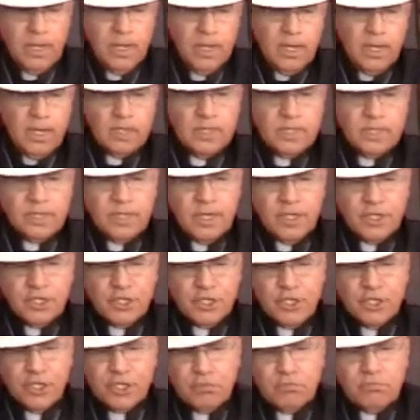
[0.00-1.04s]
in
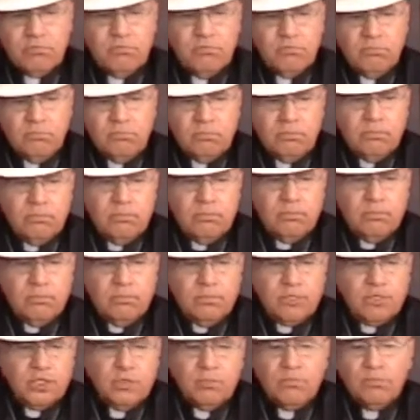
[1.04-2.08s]
such
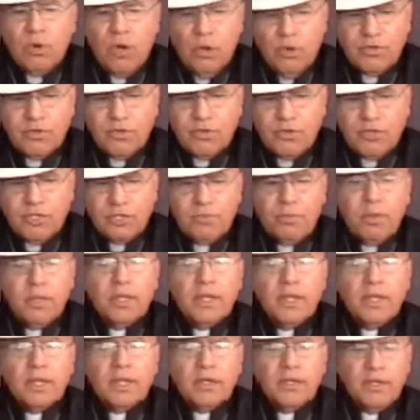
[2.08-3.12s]
tumultuous
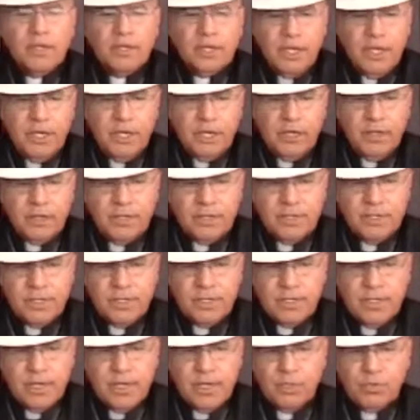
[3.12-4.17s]
political
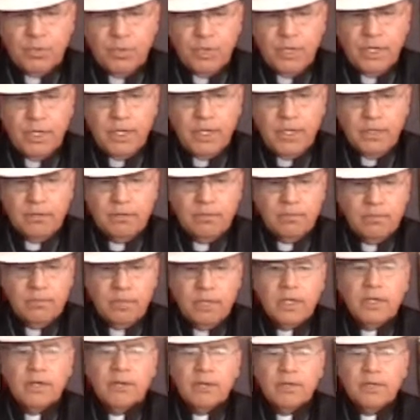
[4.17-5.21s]
years as we
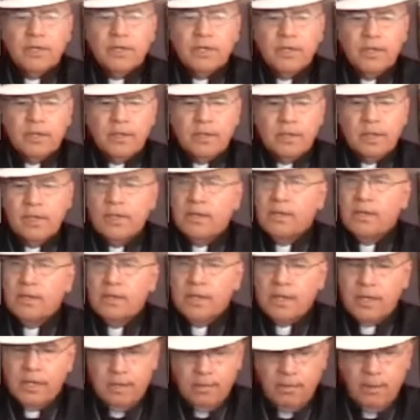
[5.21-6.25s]
here in
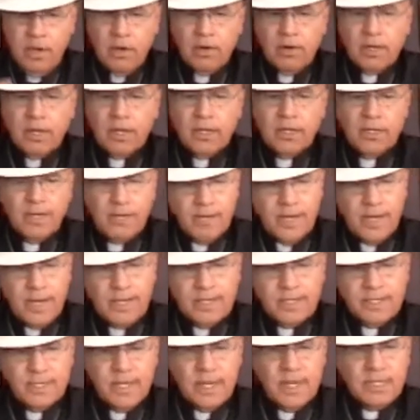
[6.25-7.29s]
America, the
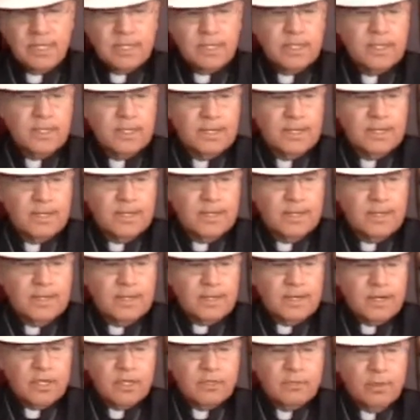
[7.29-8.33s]
United States,
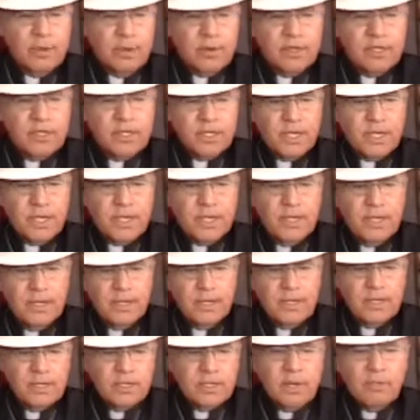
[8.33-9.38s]
are experiencing,
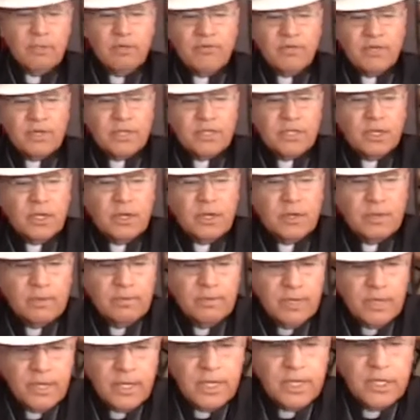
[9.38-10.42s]
some of us are
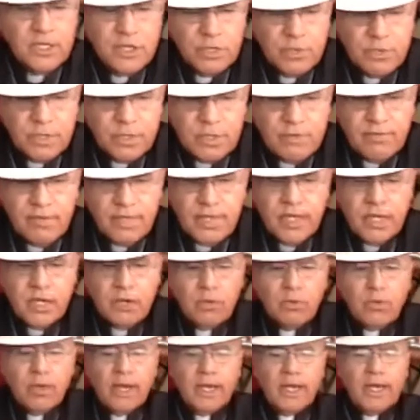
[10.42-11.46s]
intuitively
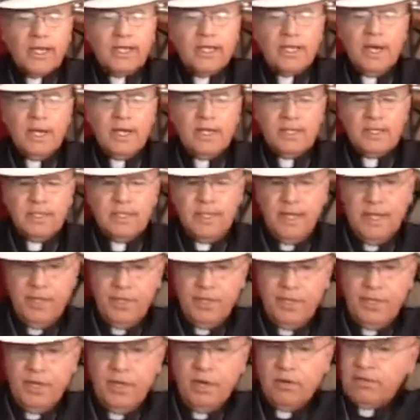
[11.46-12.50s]
recognizing that
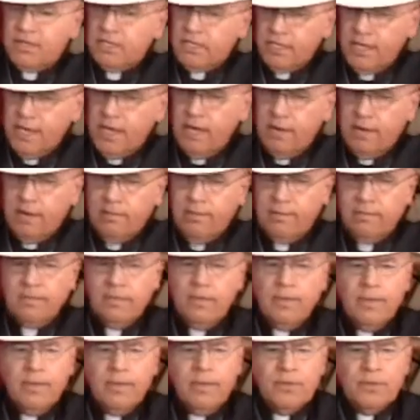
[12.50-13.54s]
there seem
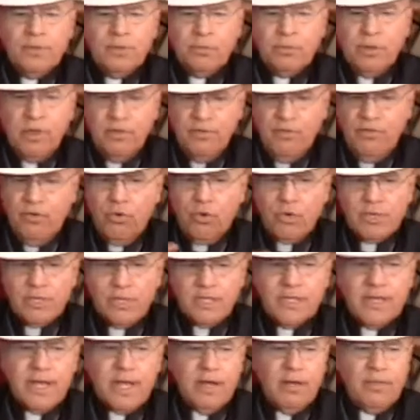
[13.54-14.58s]
to be
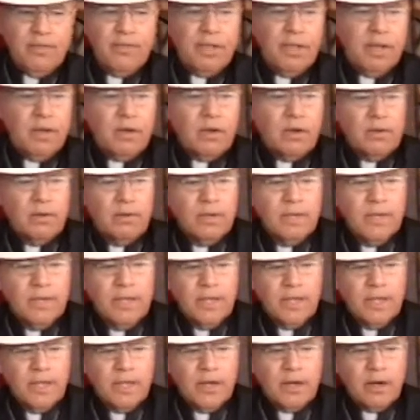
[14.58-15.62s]
forces out there
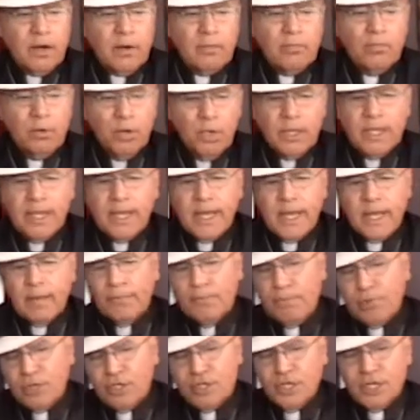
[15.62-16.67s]
that are pulling
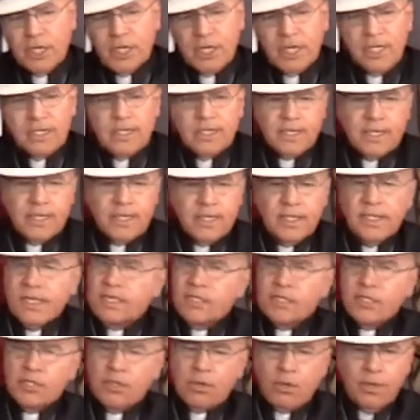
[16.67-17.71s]
and pushing us in
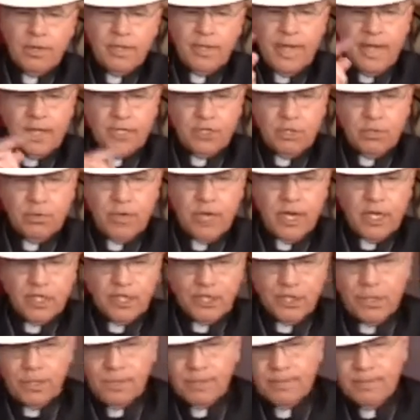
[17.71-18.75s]
this or that
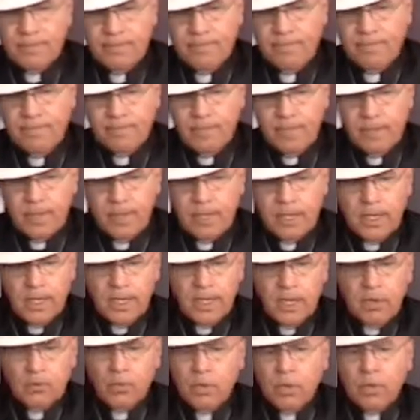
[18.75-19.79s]
direction.
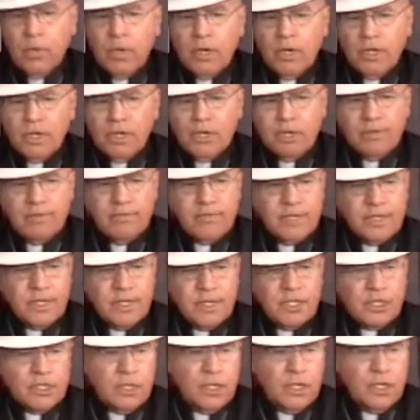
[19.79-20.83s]
And we wonder if
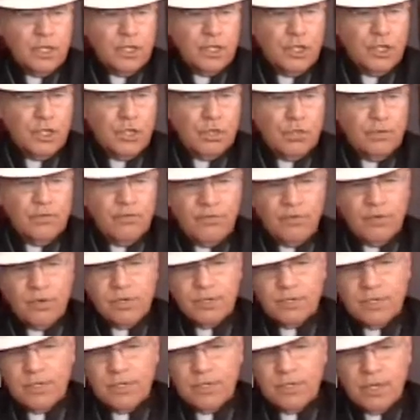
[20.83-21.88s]
such unknown
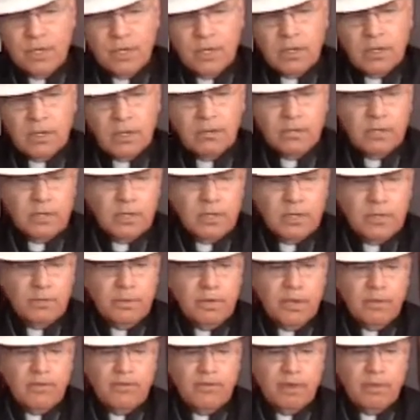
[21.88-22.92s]
forces are
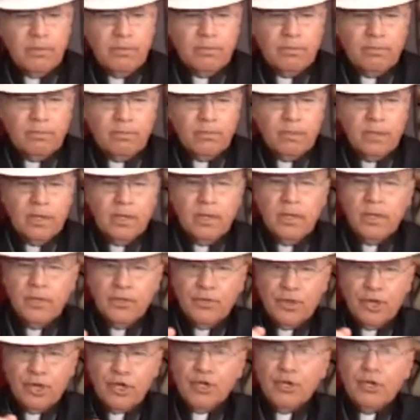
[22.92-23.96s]
coming from
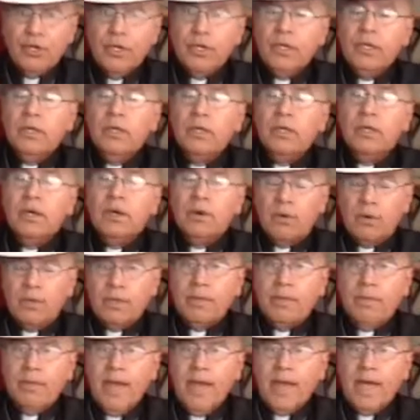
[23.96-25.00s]
the good or
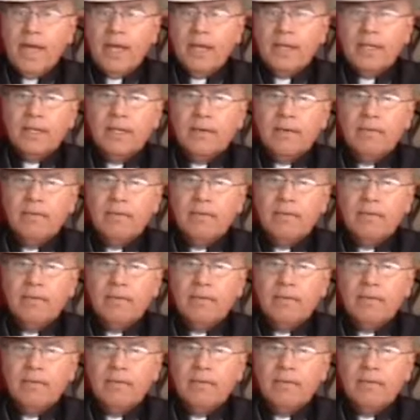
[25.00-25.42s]
the bad.